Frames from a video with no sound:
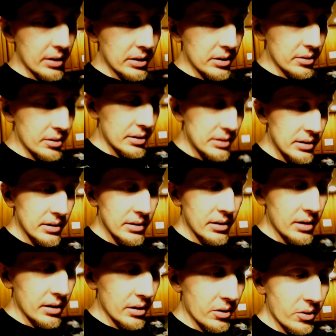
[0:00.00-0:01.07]
you it's
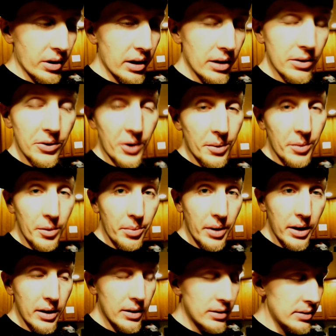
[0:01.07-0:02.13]
a great thermal
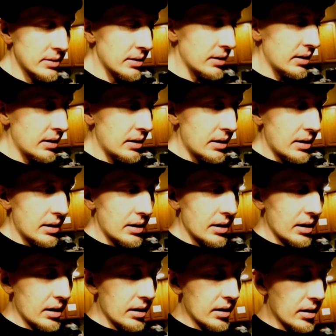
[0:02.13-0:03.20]
paste.
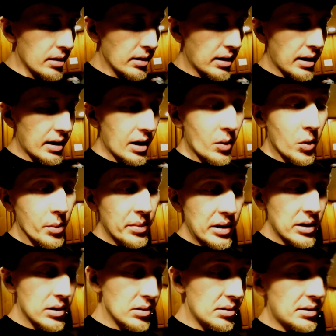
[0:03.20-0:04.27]
Again, I won't be
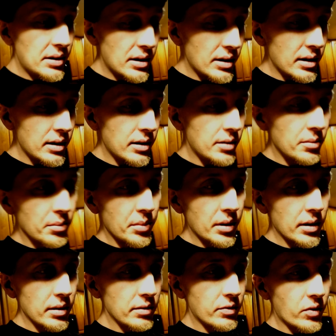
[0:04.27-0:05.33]
using it,
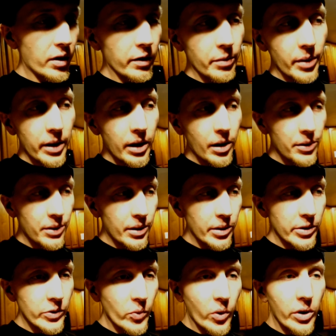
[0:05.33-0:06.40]
but for everybody out there
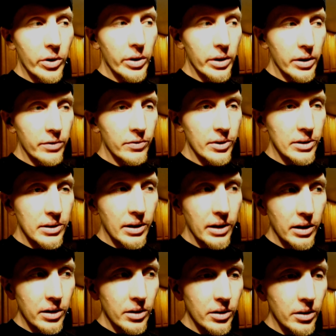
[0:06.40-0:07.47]
who's wondering if it's any
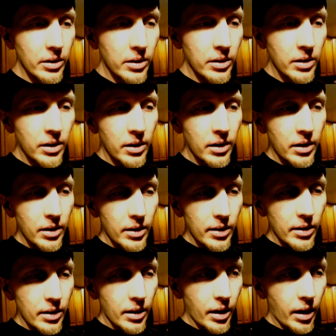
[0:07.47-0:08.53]
good,
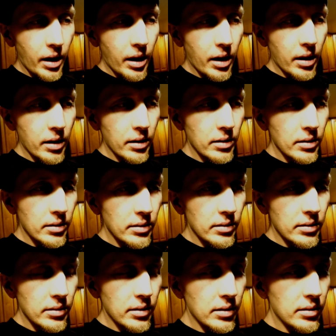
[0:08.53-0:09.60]

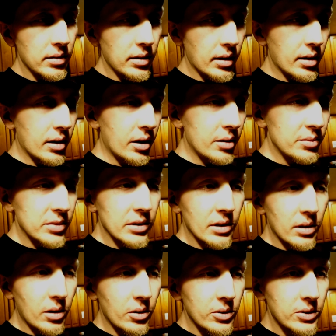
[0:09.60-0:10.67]
it comes
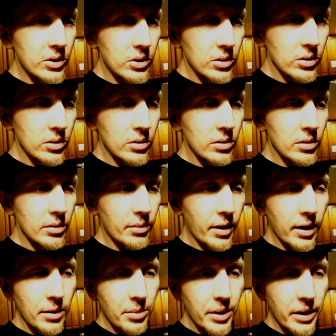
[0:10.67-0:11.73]
close to, in
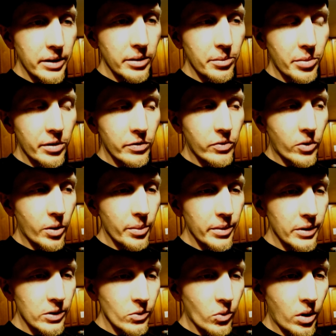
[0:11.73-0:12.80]
my opinion,
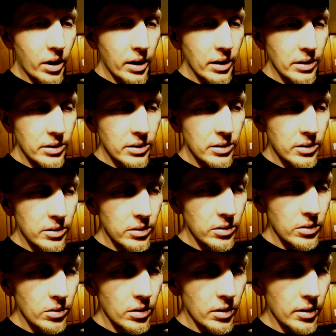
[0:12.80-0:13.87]
performance-wise,
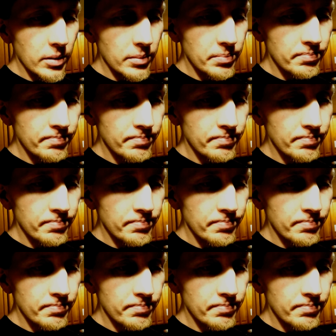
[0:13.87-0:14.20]
to